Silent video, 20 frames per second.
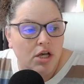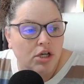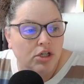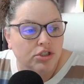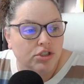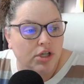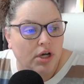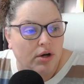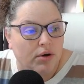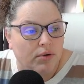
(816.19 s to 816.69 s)

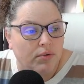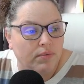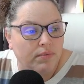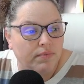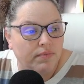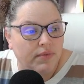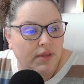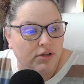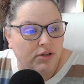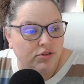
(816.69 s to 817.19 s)
So
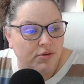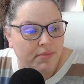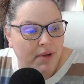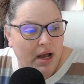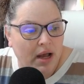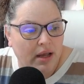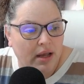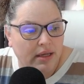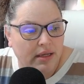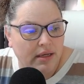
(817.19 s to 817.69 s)
those are
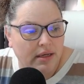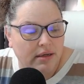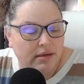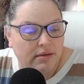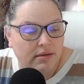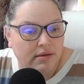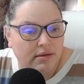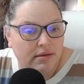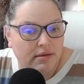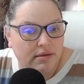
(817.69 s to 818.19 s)
my
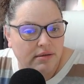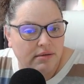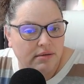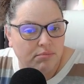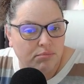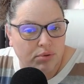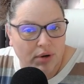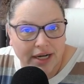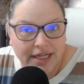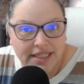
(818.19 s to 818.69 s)

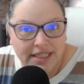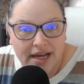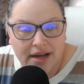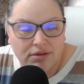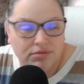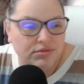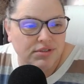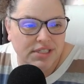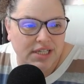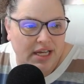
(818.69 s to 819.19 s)

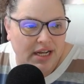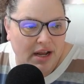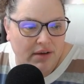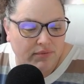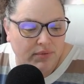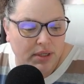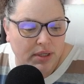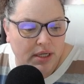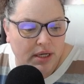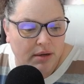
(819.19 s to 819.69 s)
breakdowns, and I'm
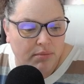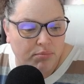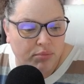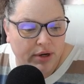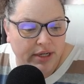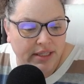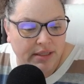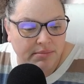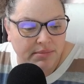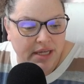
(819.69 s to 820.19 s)
going to
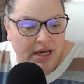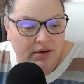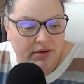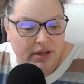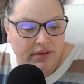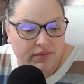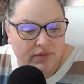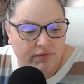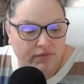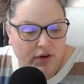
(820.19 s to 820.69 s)
break them down
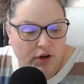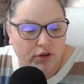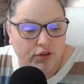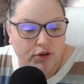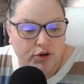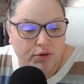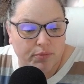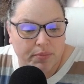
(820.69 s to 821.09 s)
even further.